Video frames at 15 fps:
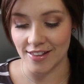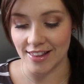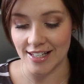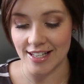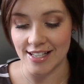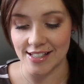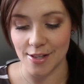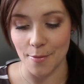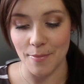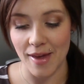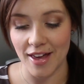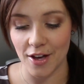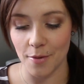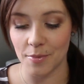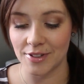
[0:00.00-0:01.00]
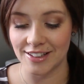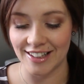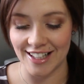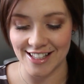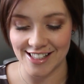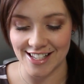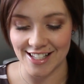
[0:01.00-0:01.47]
these makeup
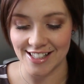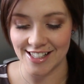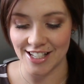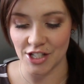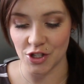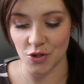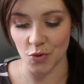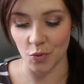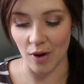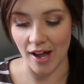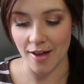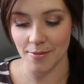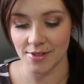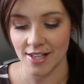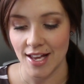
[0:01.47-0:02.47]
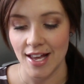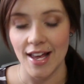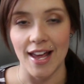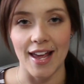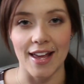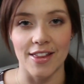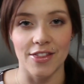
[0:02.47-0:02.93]
cleansing tissue wipes
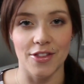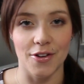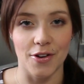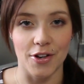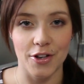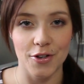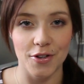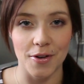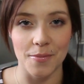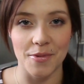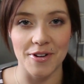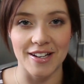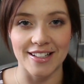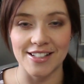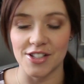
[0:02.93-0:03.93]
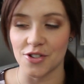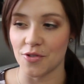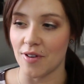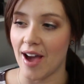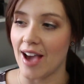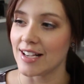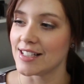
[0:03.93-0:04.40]
and they're cucumber
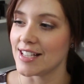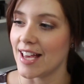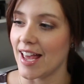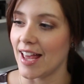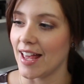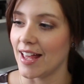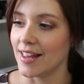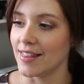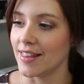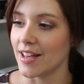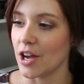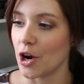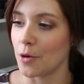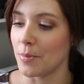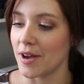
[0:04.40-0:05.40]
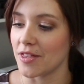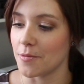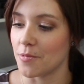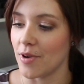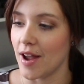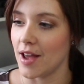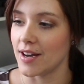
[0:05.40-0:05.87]
extract and they are by the
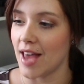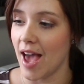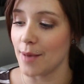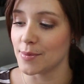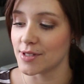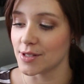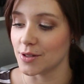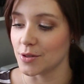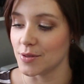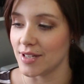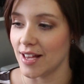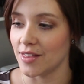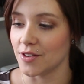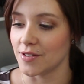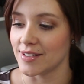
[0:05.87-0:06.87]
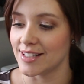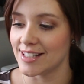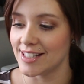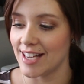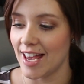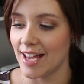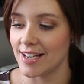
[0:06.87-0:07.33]
brand Absolute and
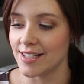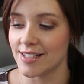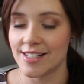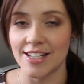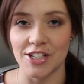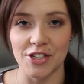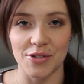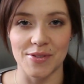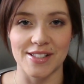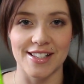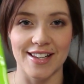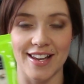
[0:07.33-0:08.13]
there's 10 tissues in